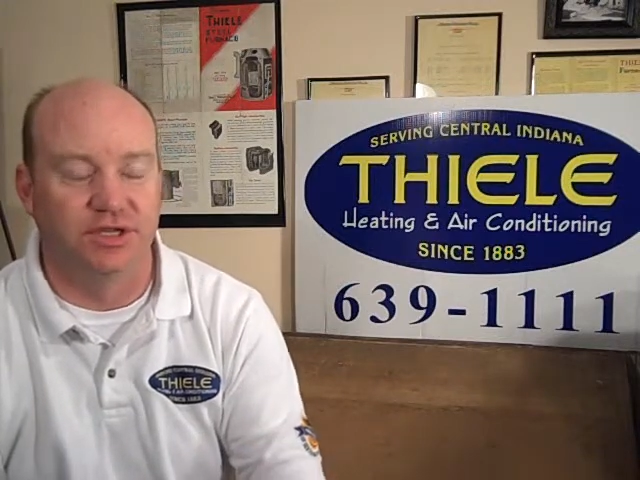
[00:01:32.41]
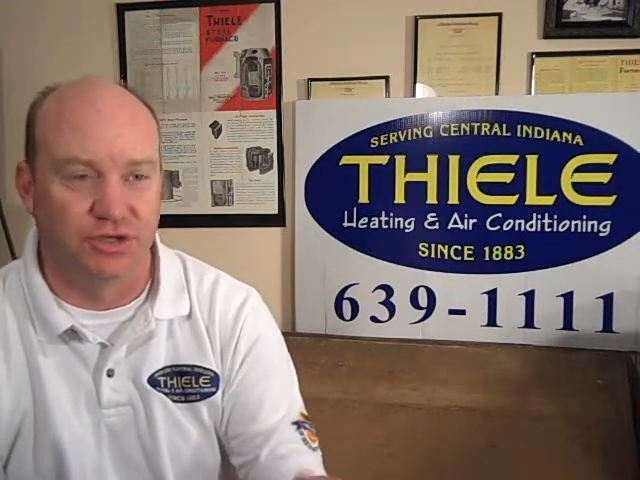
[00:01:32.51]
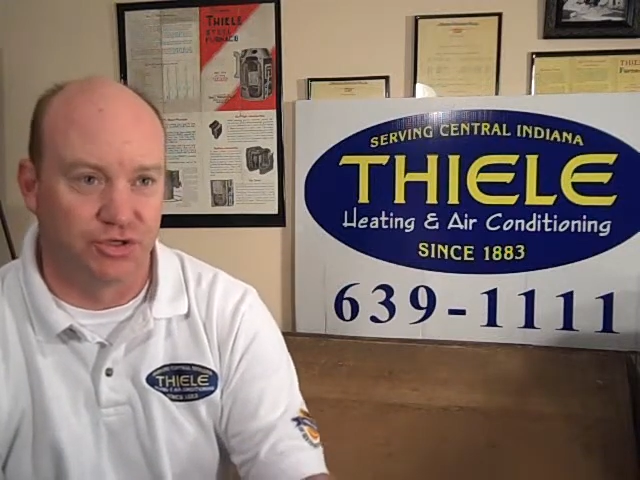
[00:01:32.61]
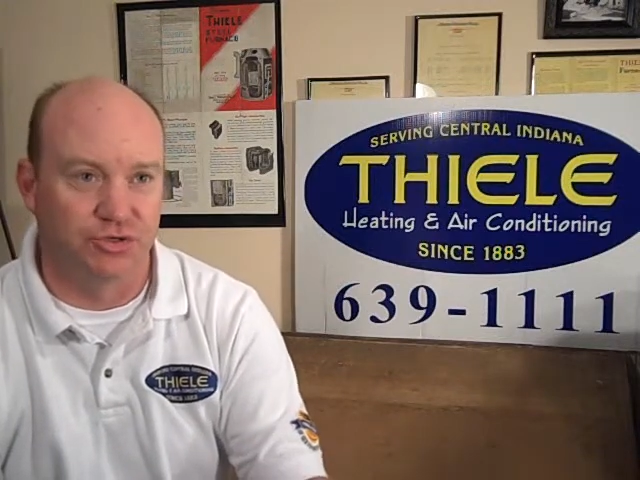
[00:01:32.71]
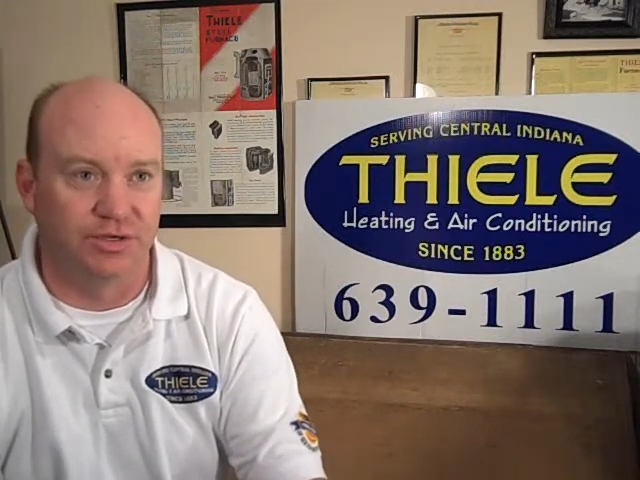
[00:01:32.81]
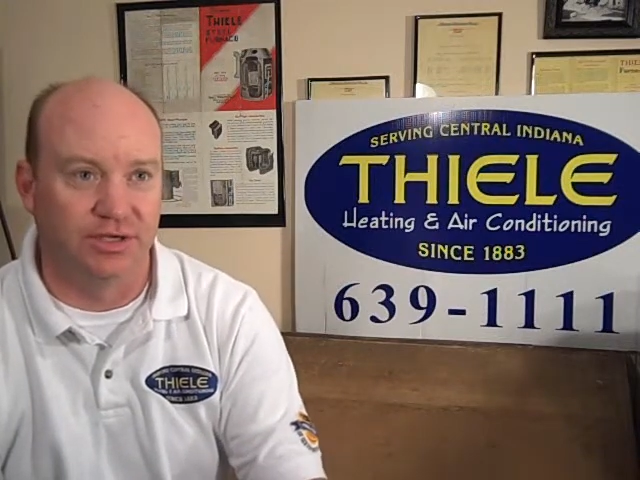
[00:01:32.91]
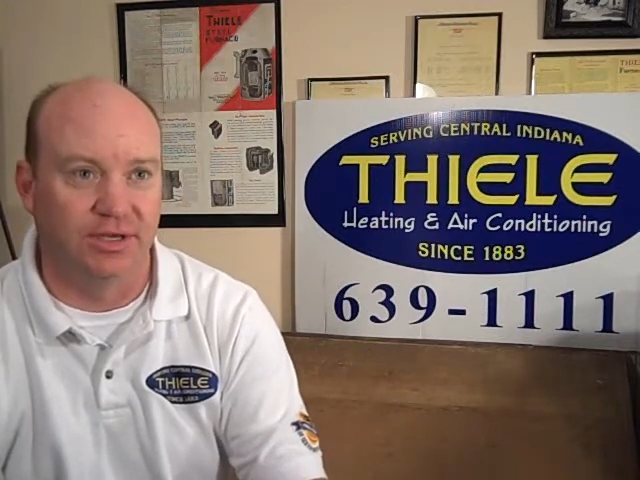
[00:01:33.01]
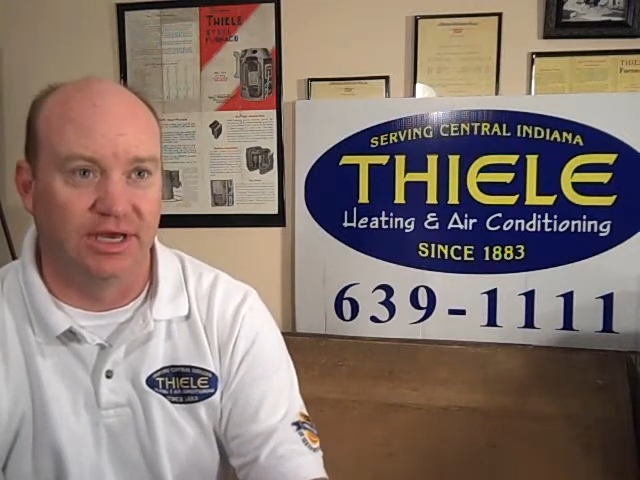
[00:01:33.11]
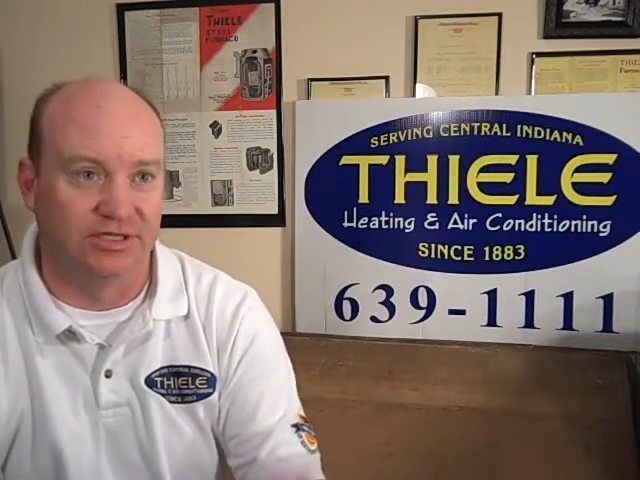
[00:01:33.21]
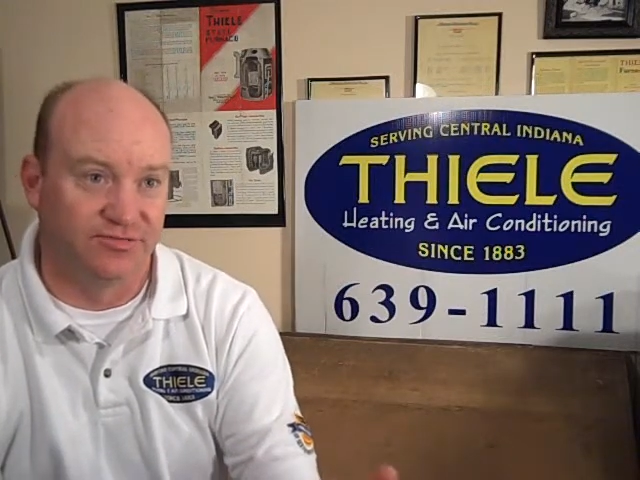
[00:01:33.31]
and industry
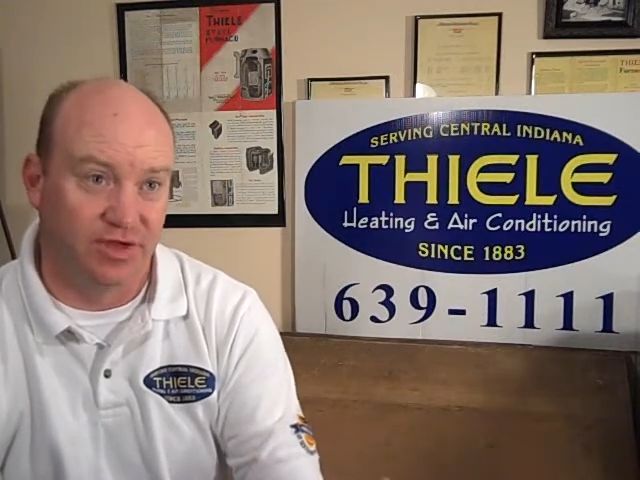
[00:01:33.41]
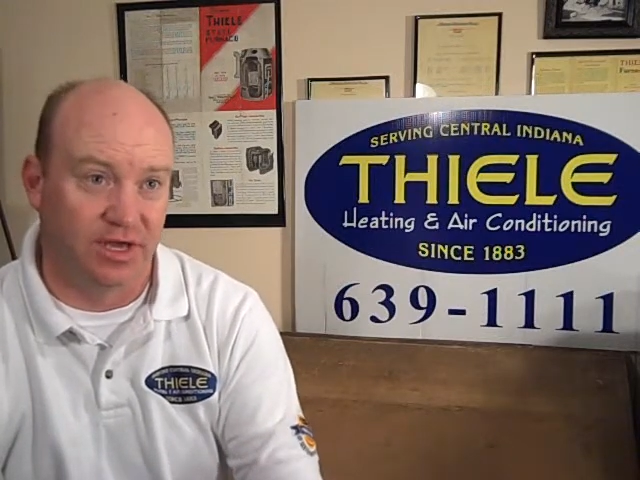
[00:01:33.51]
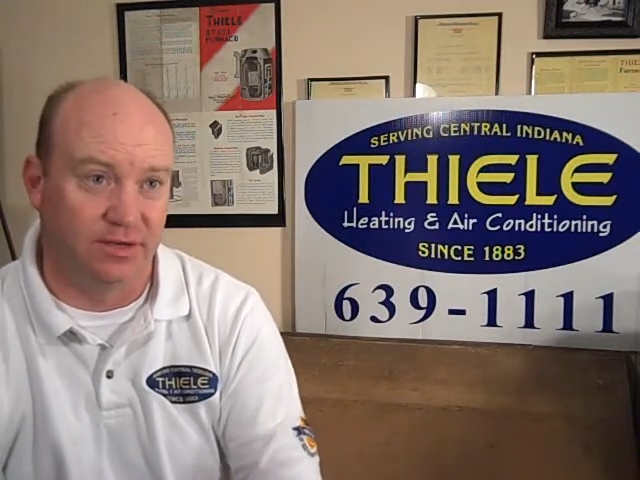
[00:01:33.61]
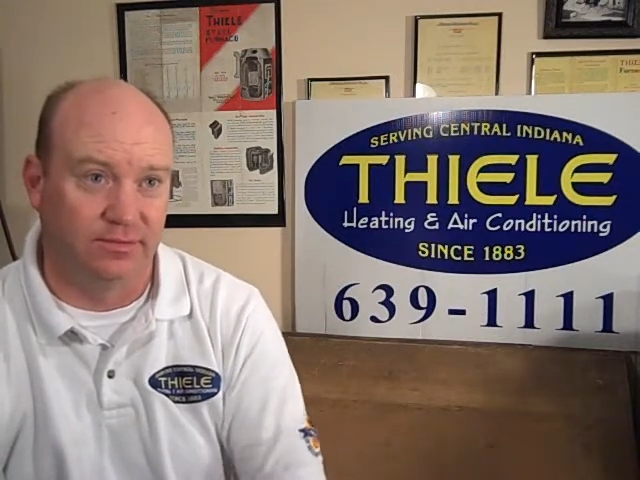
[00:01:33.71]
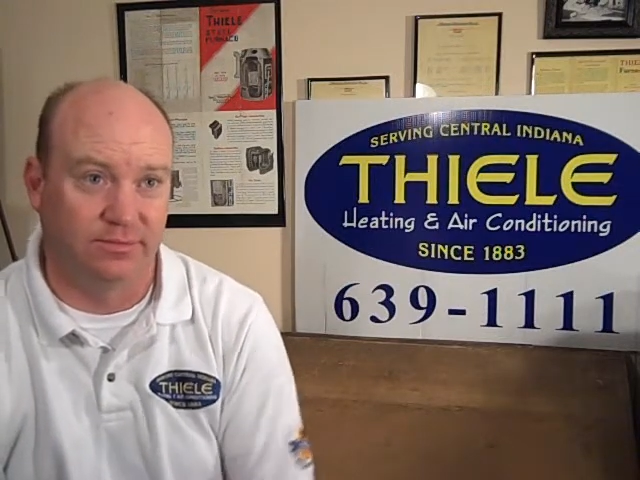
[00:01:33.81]
as of yet.